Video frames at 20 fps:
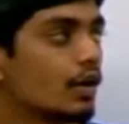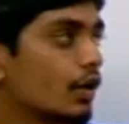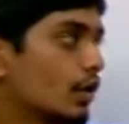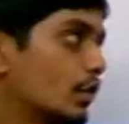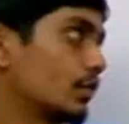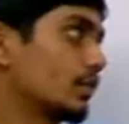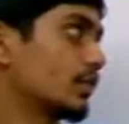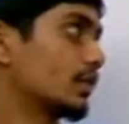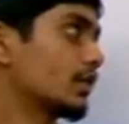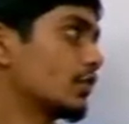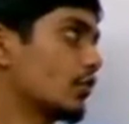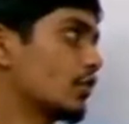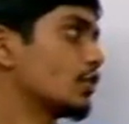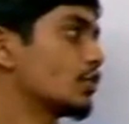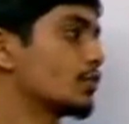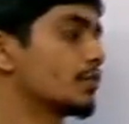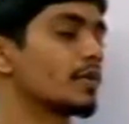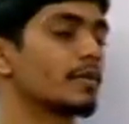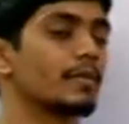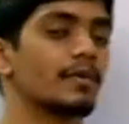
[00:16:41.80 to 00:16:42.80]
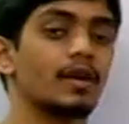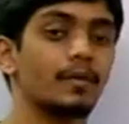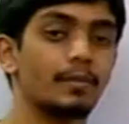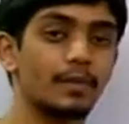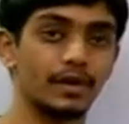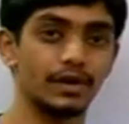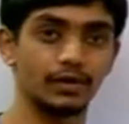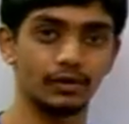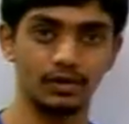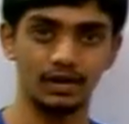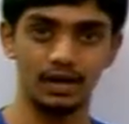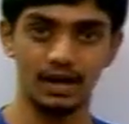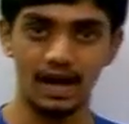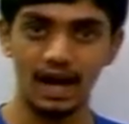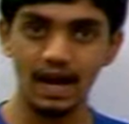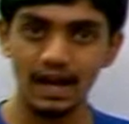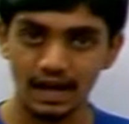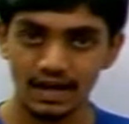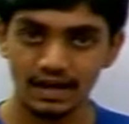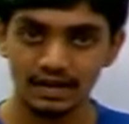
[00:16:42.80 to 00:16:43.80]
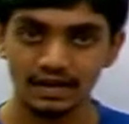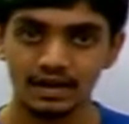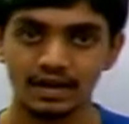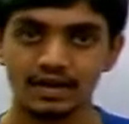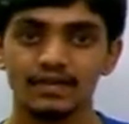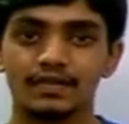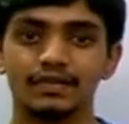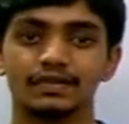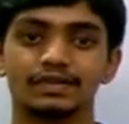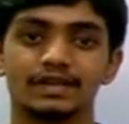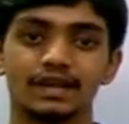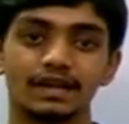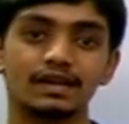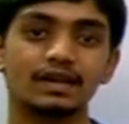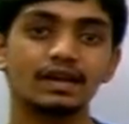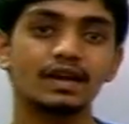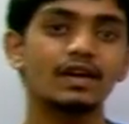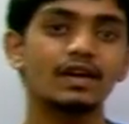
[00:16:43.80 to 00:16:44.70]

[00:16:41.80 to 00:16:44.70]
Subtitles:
or we want to prepare a particular halide, then